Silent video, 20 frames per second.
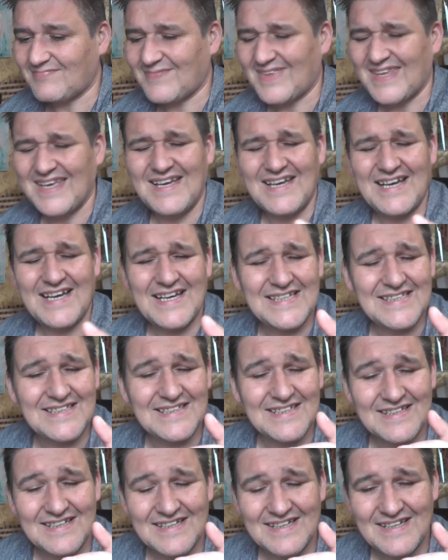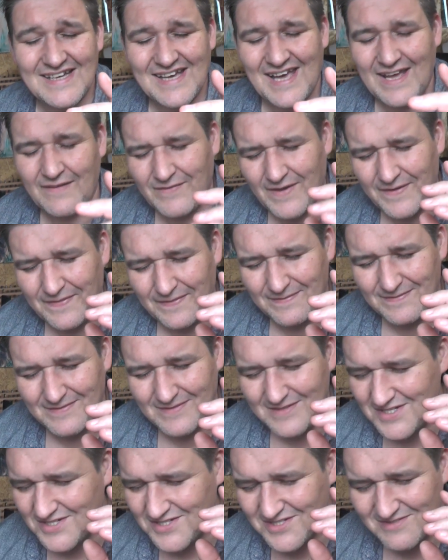if I
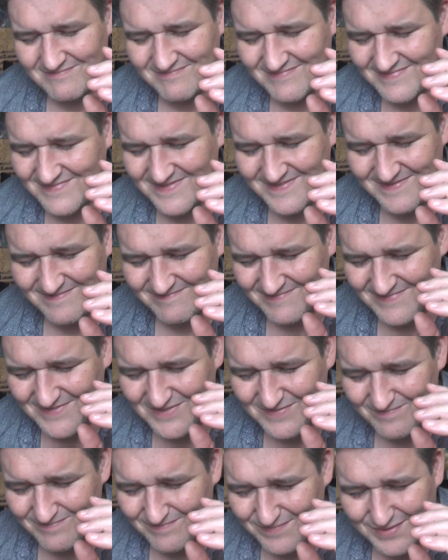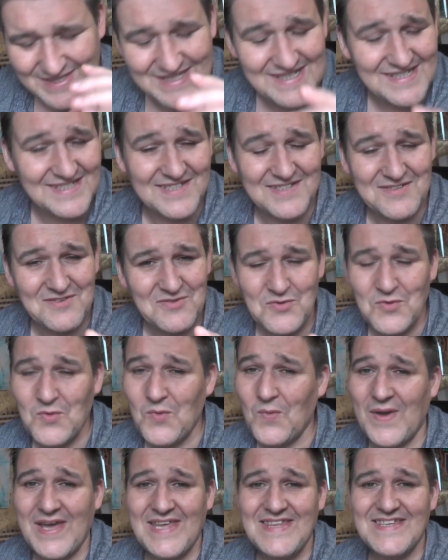just please, no
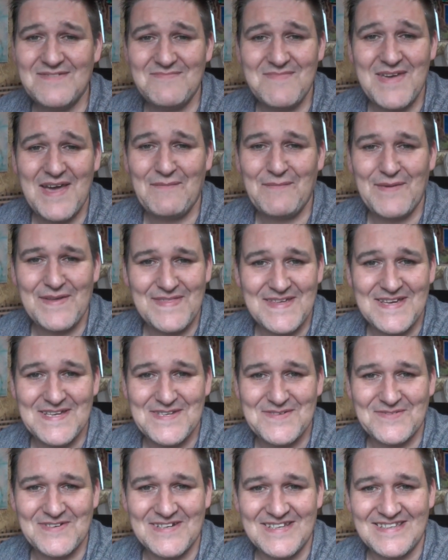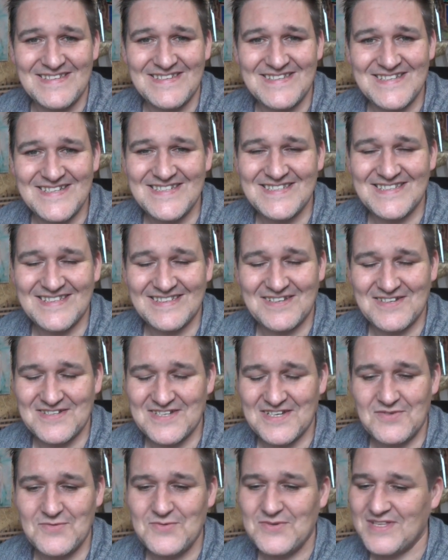winding me up in this one, just
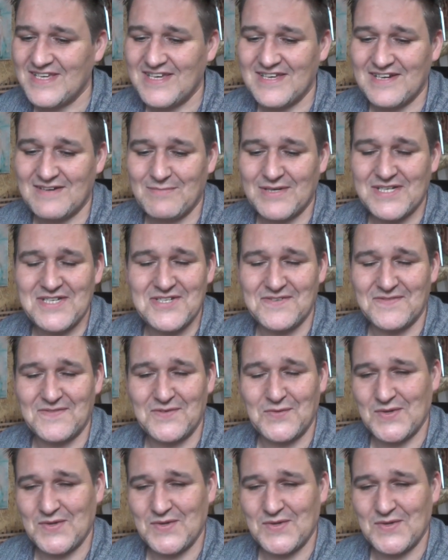because I know that you're a bunch of